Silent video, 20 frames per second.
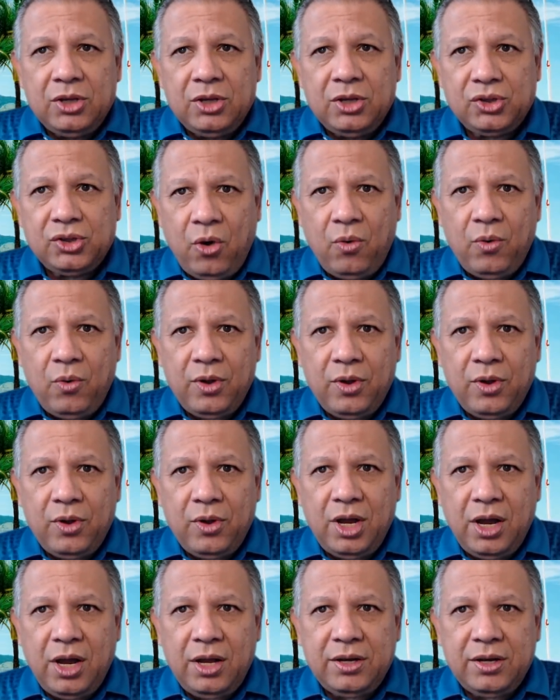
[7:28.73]
So
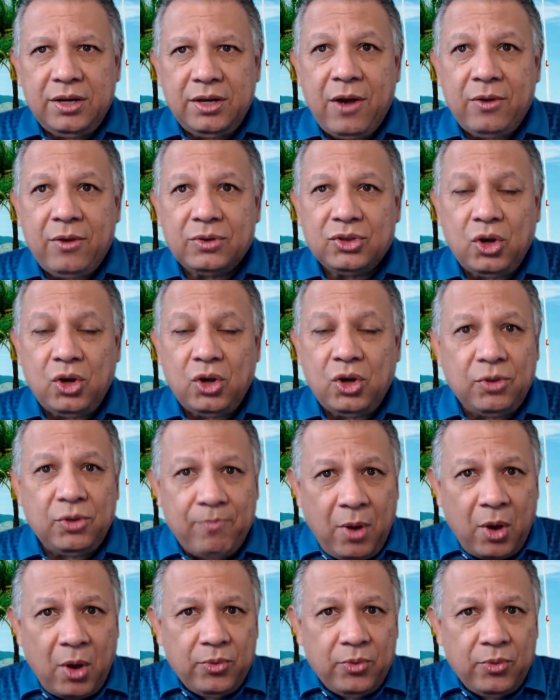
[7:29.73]
uh, now, so
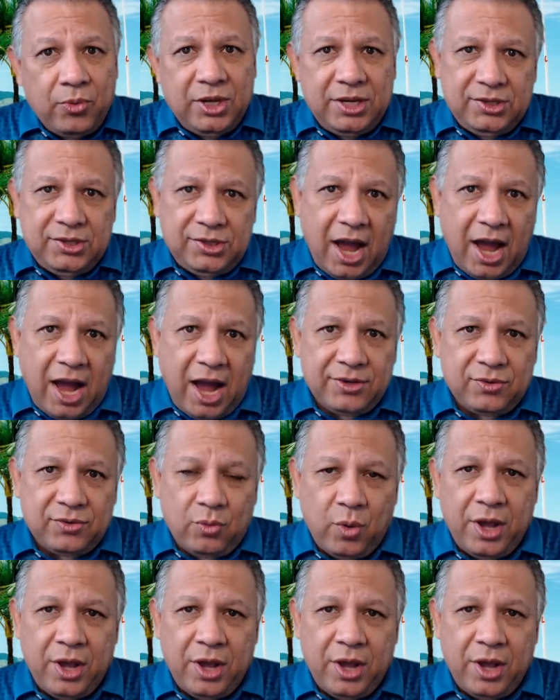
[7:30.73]
to both of these guys,